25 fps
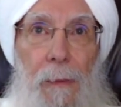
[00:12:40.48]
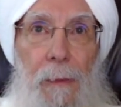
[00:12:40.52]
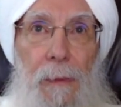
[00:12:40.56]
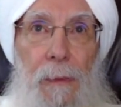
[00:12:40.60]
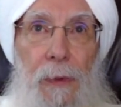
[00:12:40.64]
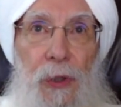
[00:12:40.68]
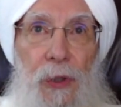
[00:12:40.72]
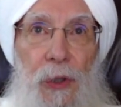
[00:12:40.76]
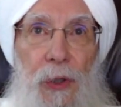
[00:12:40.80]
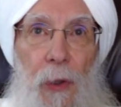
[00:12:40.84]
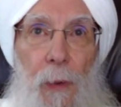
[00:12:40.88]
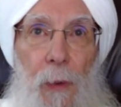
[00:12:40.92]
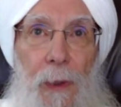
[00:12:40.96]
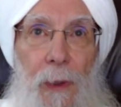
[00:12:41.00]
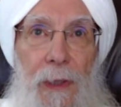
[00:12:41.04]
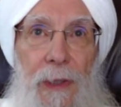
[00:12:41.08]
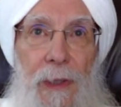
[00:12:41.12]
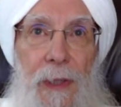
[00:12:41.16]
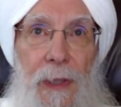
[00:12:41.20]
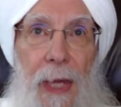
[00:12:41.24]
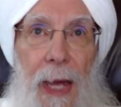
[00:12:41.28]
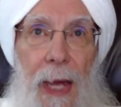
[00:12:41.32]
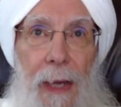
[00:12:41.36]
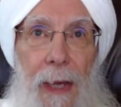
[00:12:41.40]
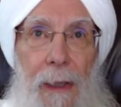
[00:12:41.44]
show
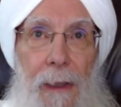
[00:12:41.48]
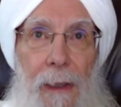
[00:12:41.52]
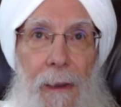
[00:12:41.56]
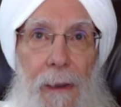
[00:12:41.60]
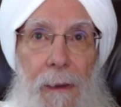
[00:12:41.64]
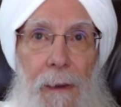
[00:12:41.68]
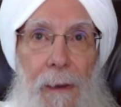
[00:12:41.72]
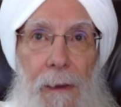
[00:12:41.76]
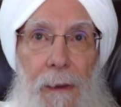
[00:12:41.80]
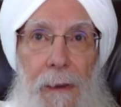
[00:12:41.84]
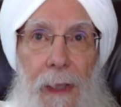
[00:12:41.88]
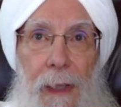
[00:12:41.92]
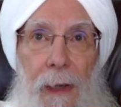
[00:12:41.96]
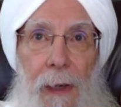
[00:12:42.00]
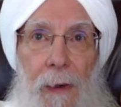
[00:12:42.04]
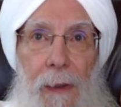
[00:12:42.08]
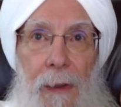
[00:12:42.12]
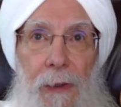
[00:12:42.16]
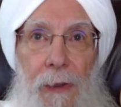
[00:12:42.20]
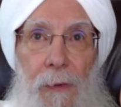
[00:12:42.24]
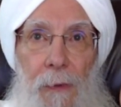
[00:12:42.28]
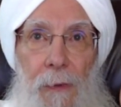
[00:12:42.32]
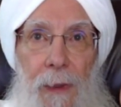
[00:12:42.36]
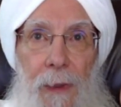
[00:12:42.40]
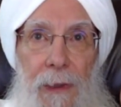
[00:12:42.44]
us that
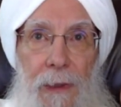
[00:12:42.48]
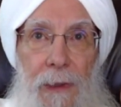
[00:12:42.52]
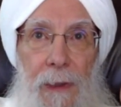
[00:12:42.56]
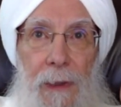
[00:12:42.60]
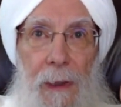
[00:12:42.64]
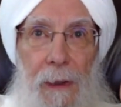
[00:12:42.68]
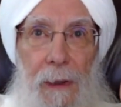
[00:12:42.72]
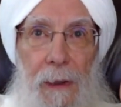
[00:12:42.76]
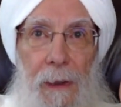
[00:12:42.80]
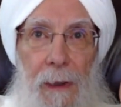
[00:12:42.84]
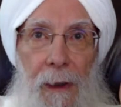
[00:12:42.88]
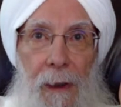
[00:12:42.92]
characteristic.